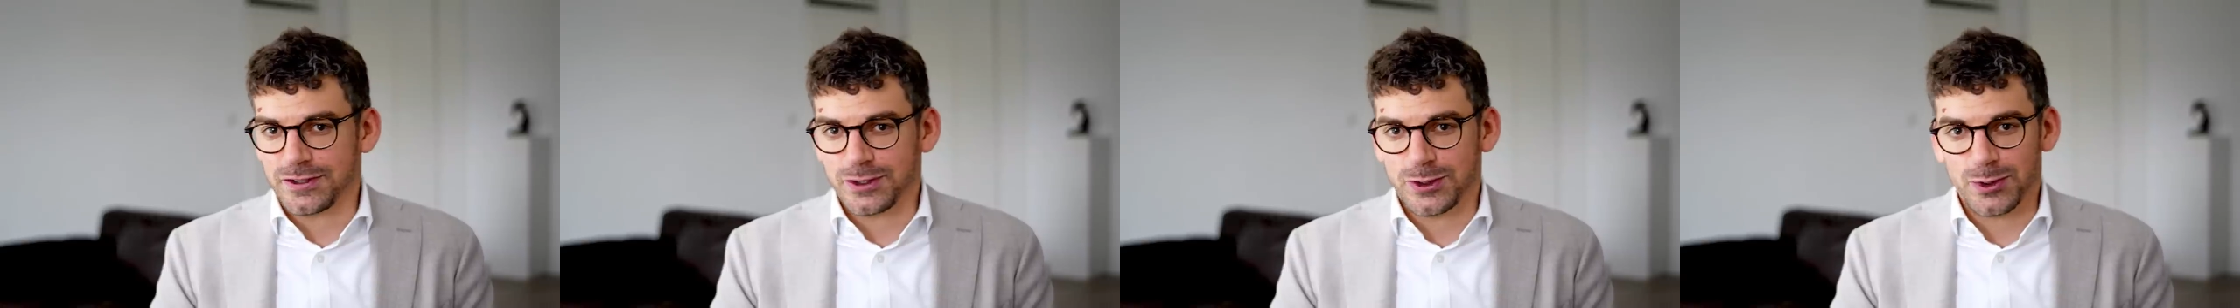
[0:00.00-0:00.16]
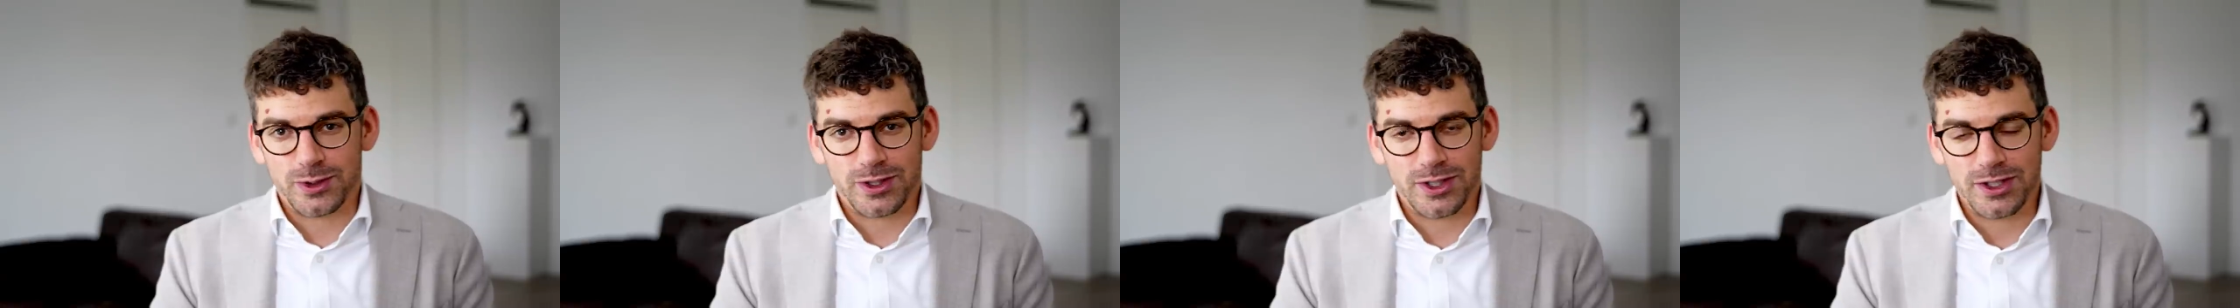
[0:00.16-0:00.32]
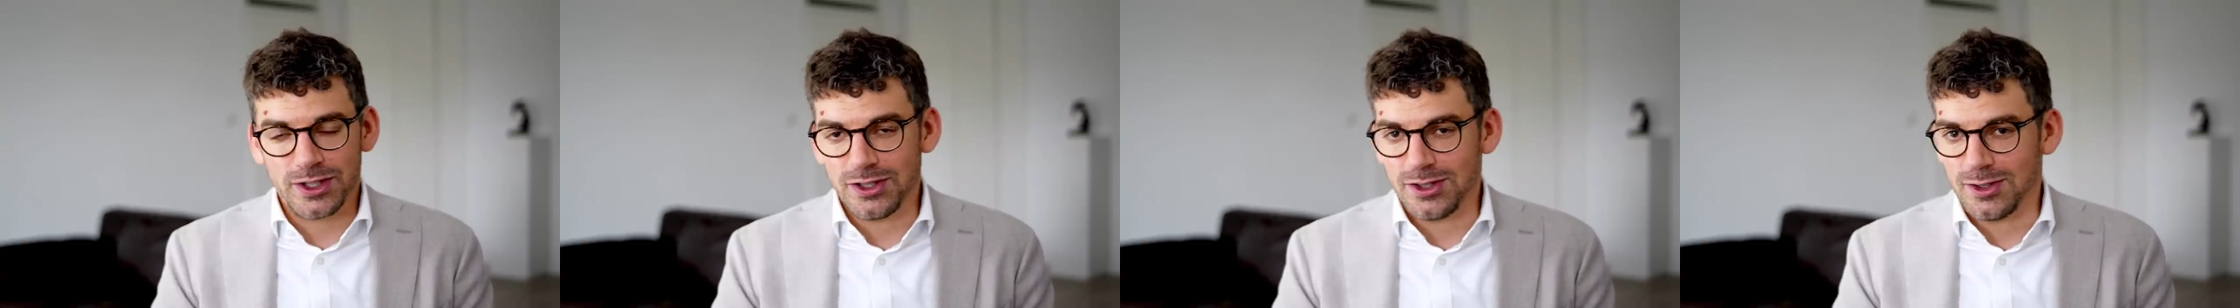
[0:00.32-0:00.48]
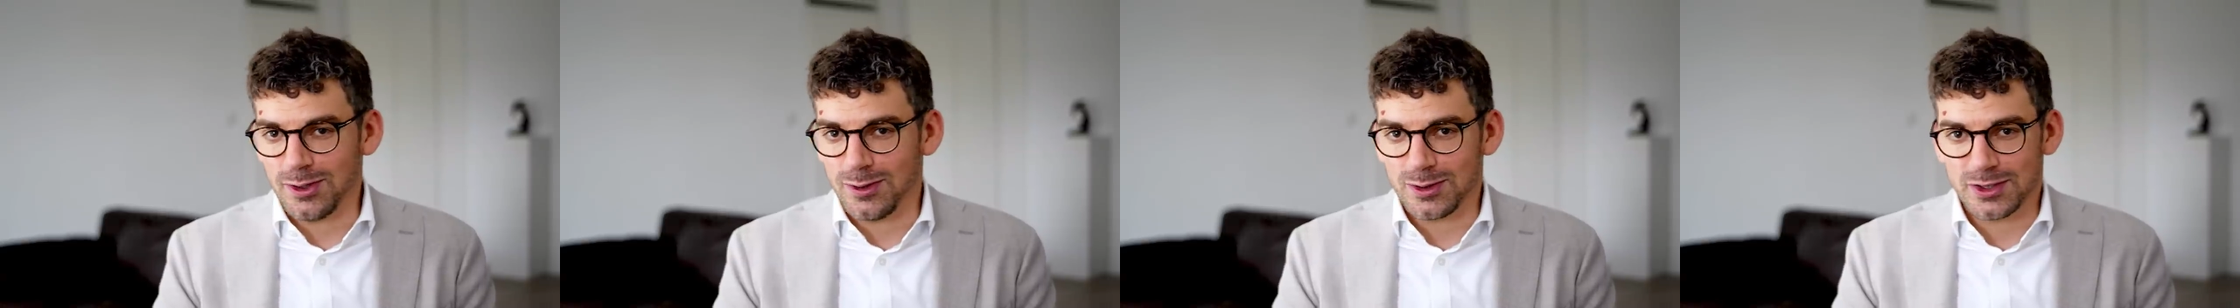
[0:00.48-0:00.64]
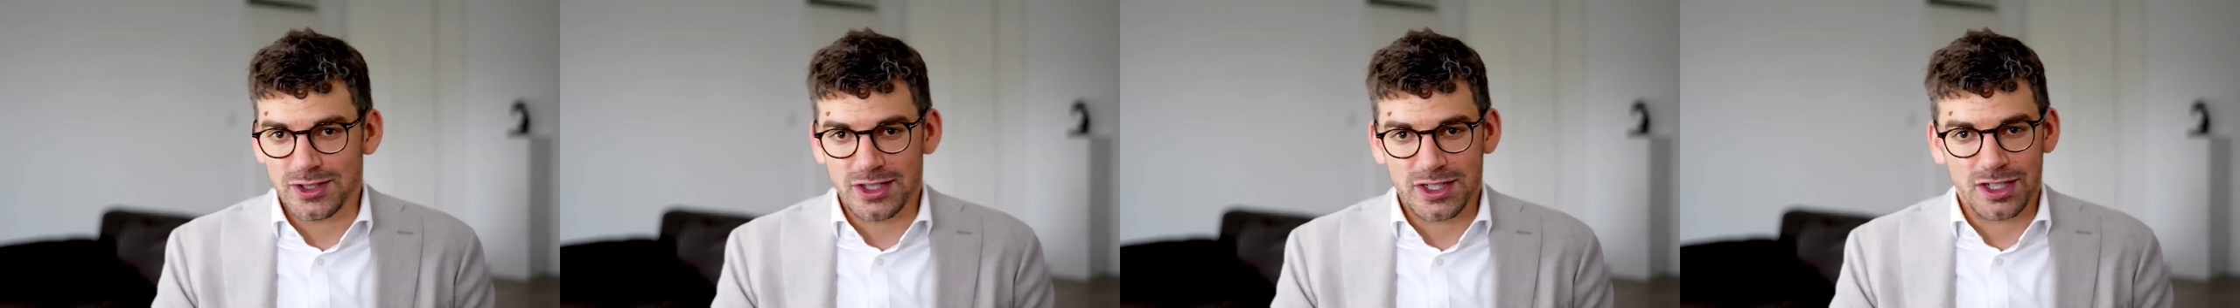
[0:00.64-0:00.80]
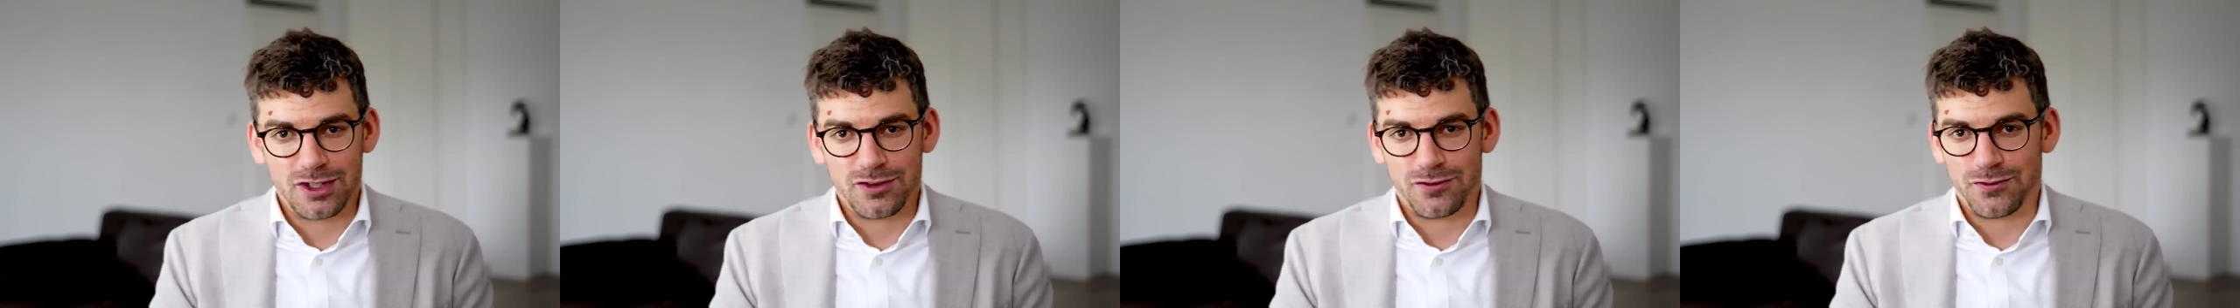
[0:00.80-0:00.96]
certainly
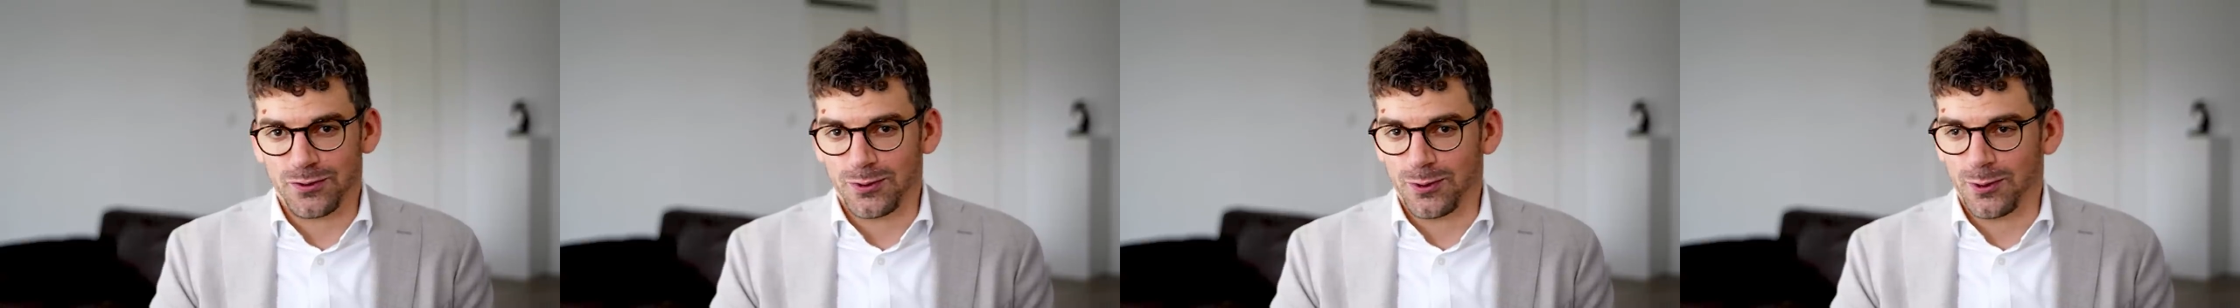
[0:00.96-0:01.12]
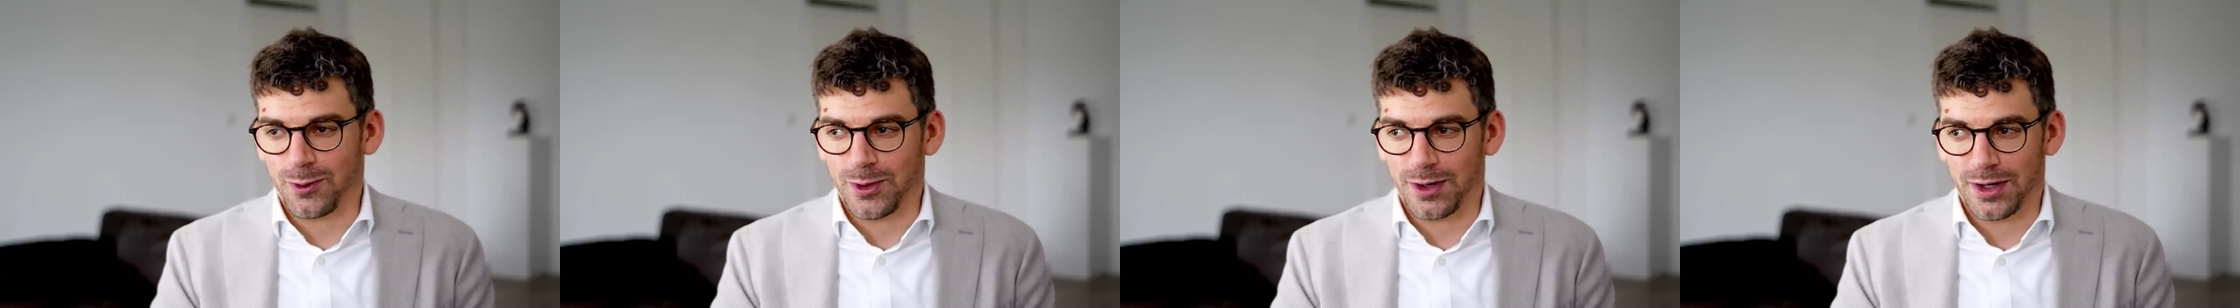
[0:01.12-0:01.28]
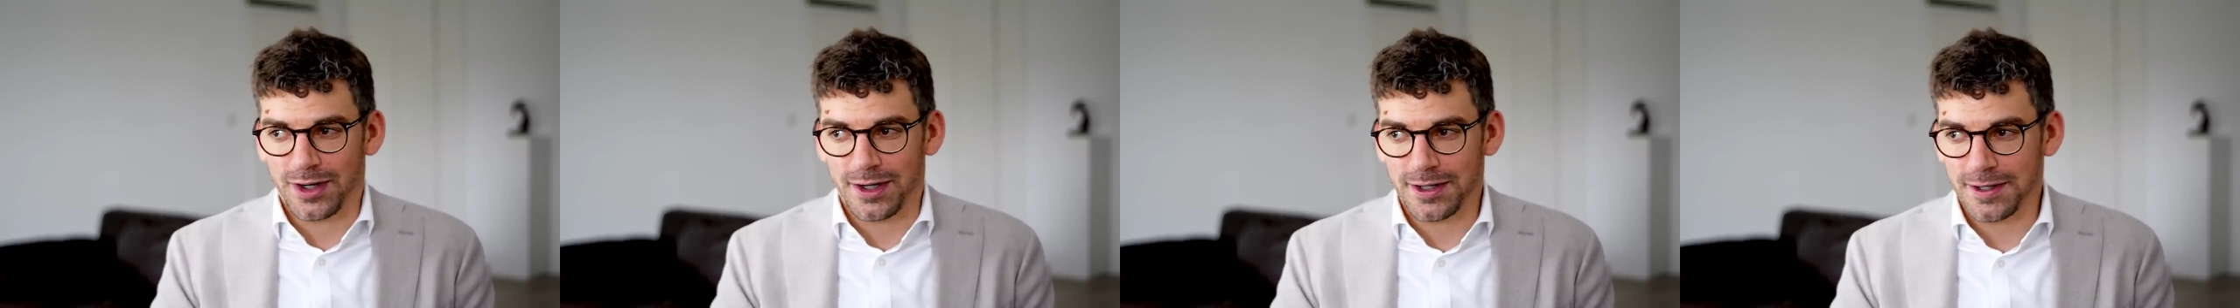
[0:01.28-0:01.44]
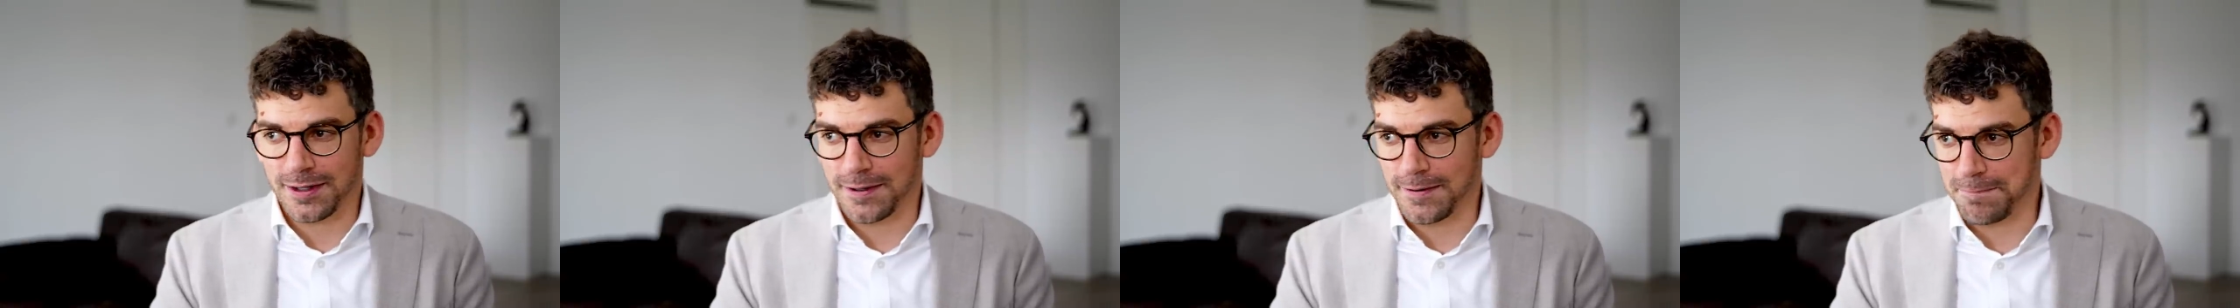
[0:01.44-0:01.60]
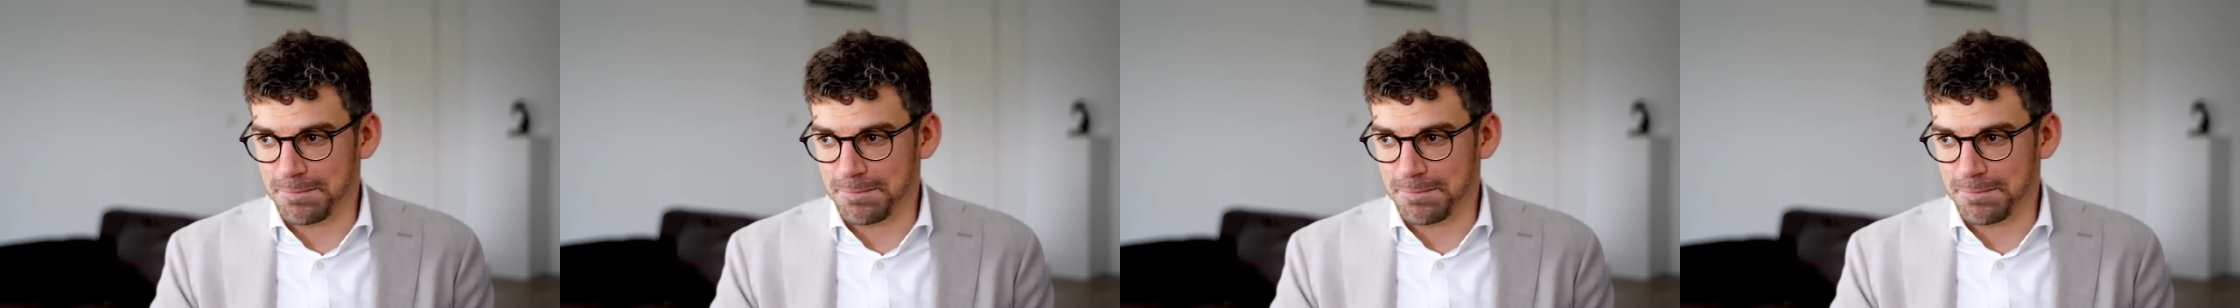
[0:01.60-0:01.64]
using it for